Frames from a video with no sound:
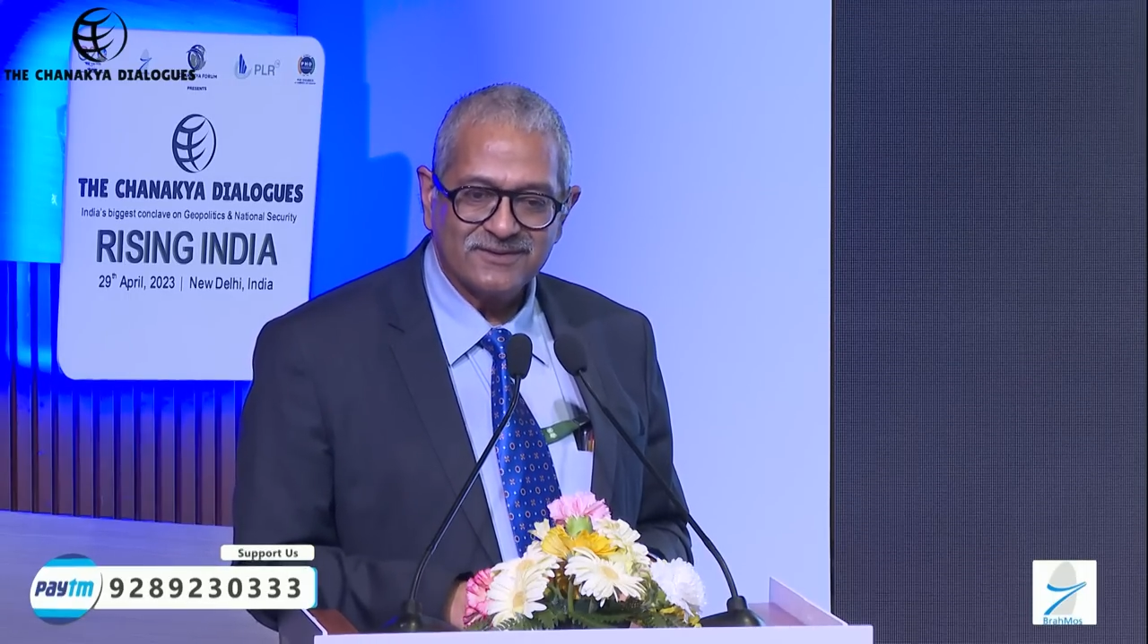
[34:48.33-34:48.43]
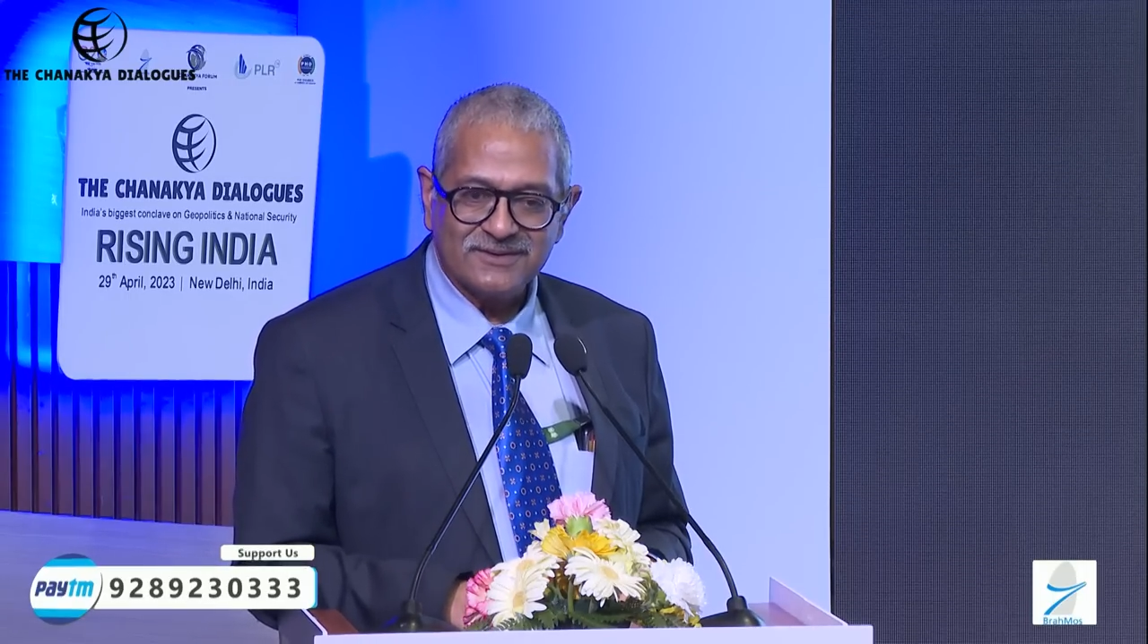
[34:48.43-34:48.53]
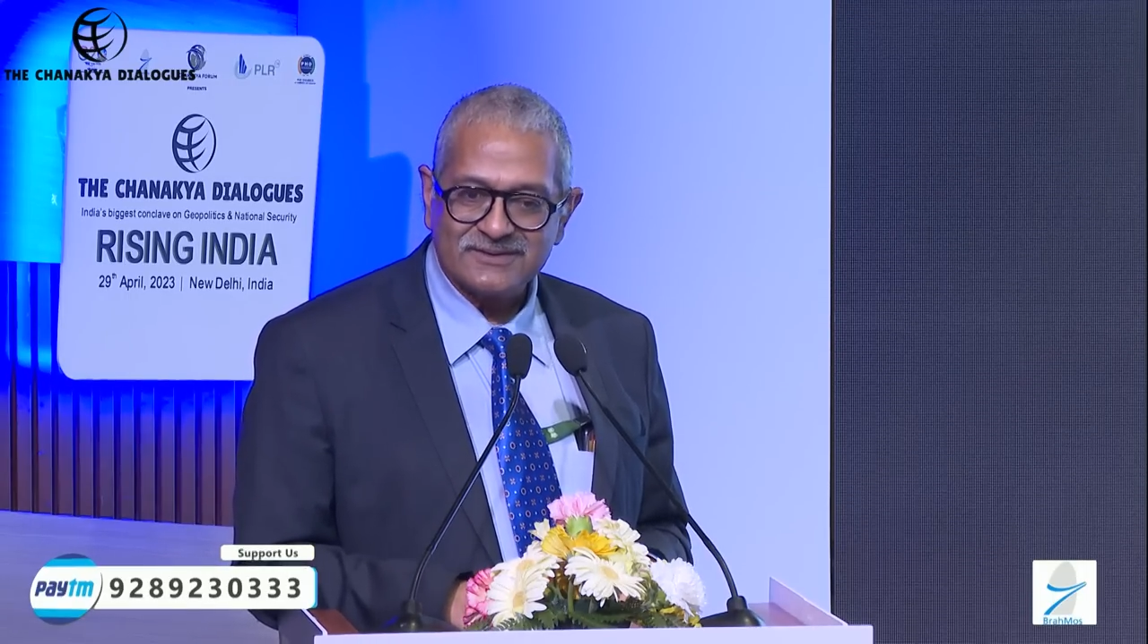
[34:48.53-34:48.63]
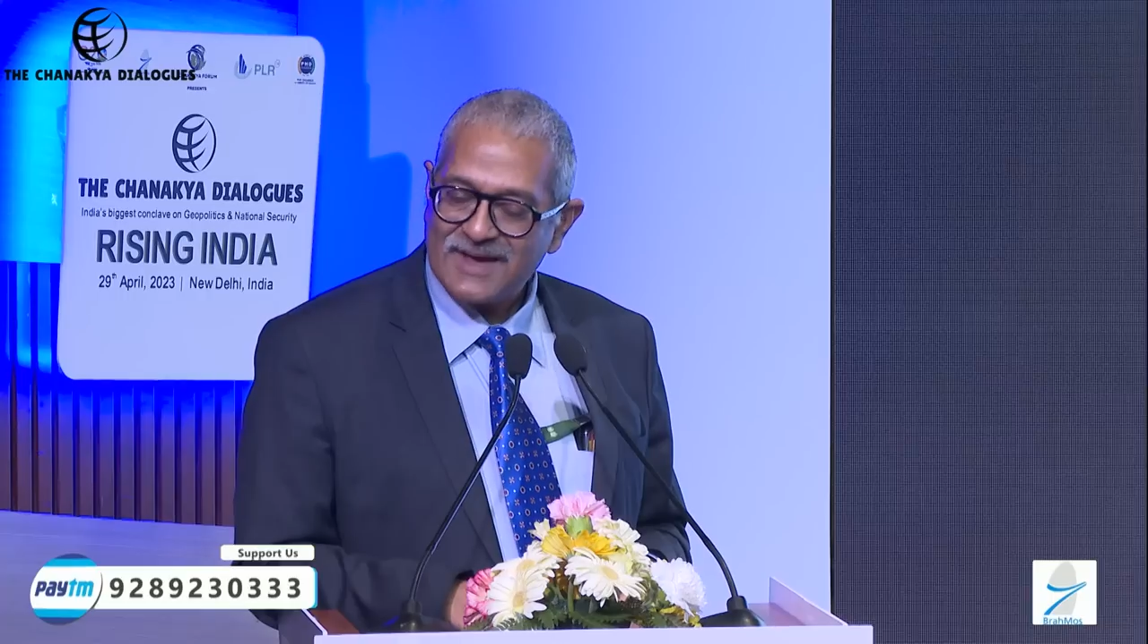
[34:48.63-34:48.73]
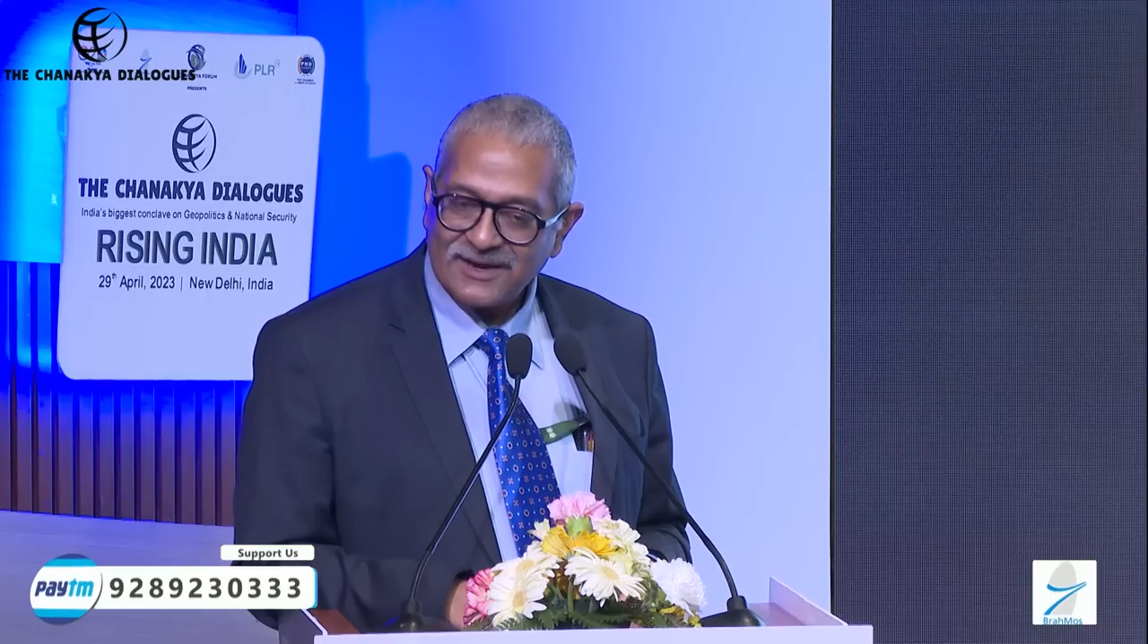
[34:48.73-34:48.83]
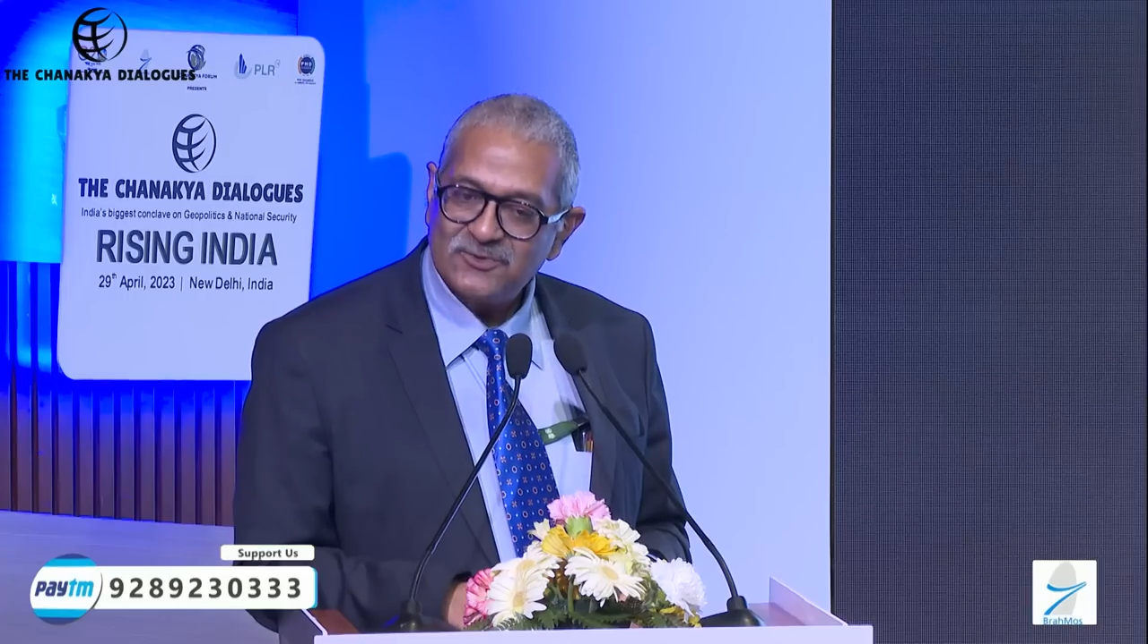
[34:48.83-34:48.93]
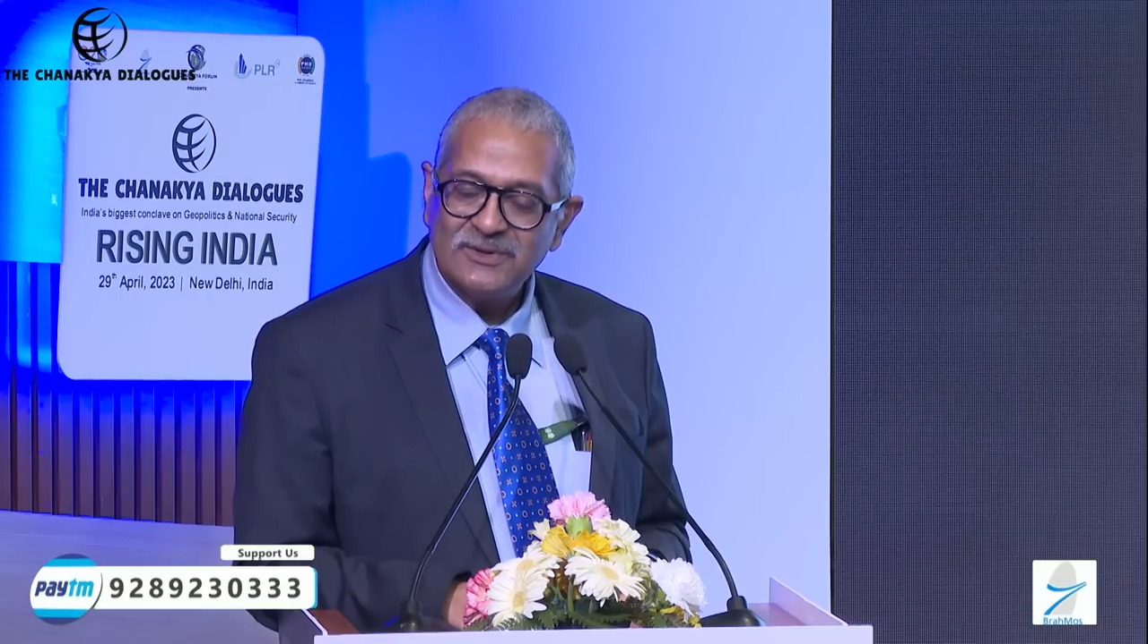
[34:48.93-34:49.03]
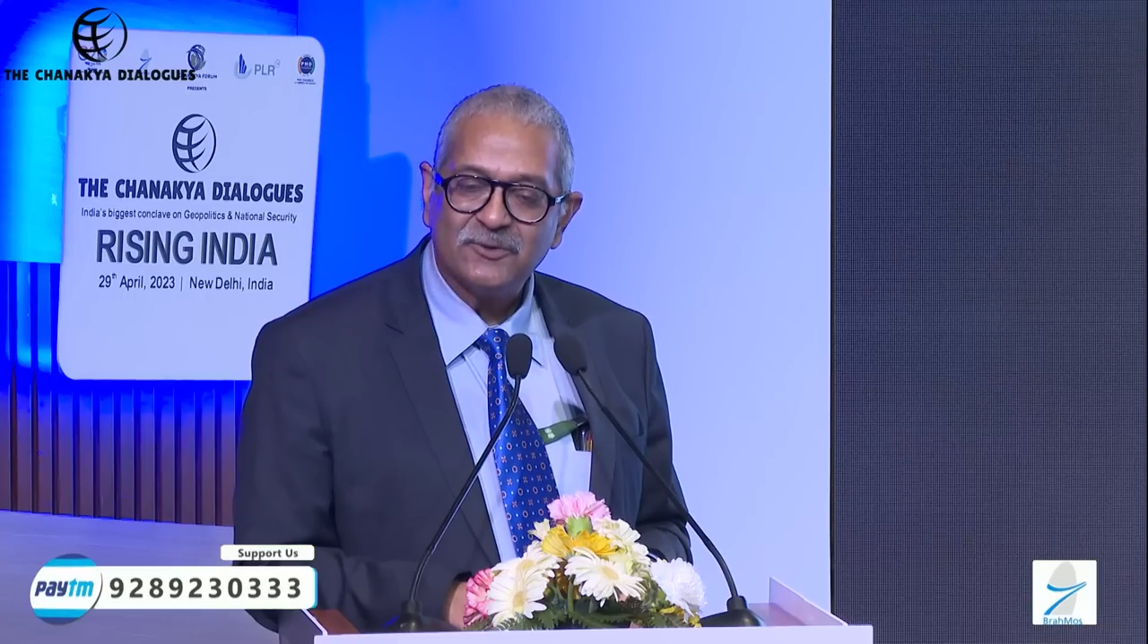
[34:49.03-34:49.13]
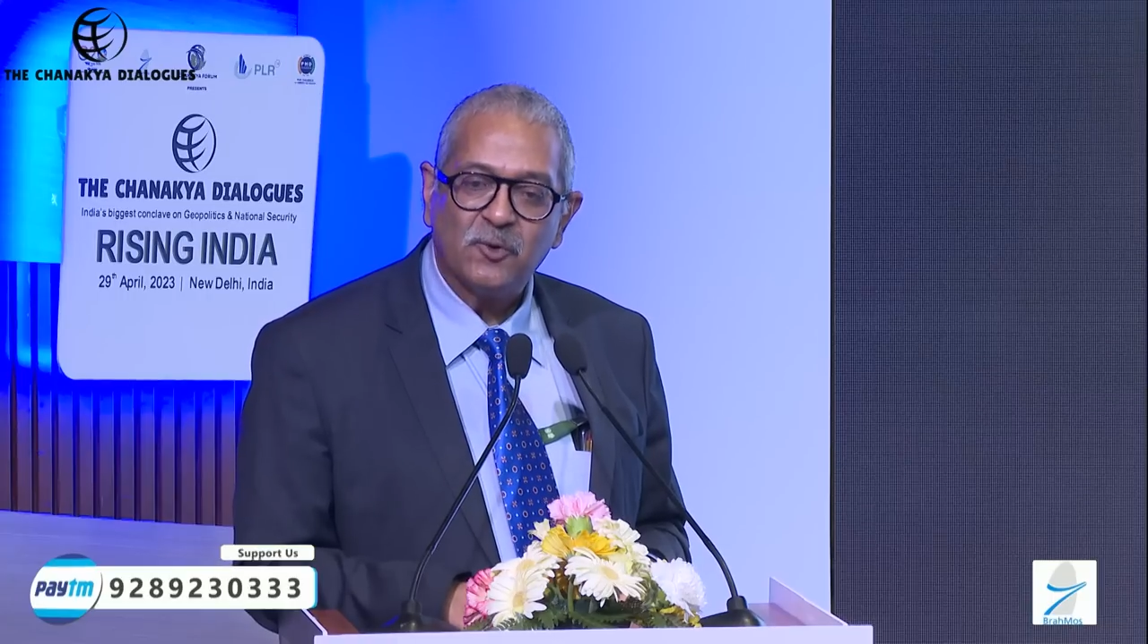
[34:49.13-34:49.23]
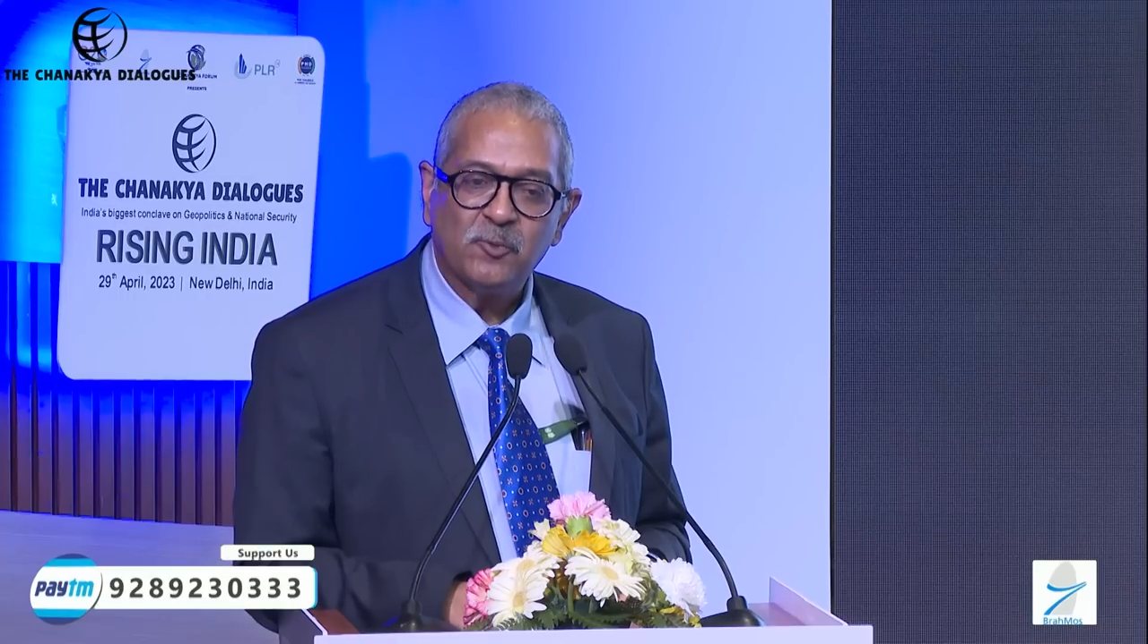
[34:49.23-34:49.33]
It's
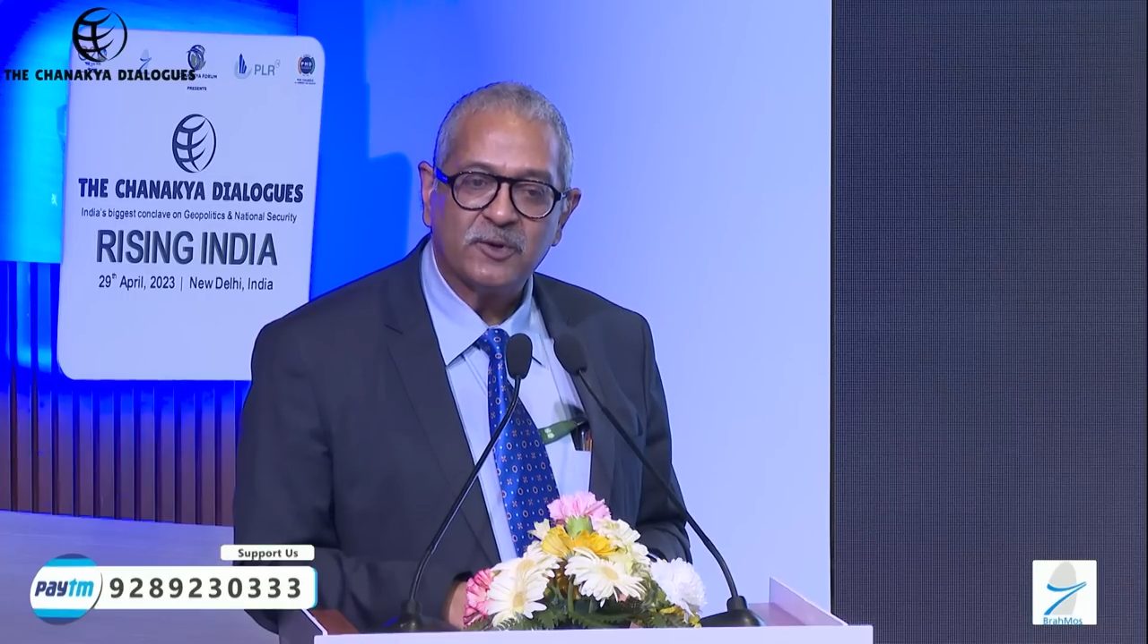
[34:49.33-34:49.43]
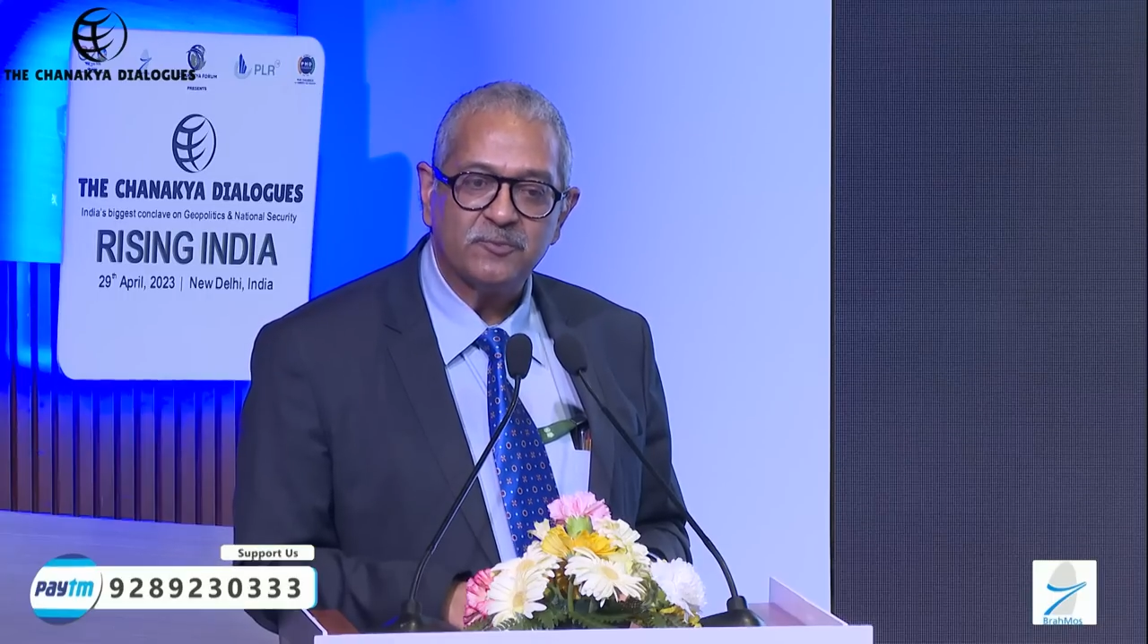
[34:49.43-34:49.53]
actually no more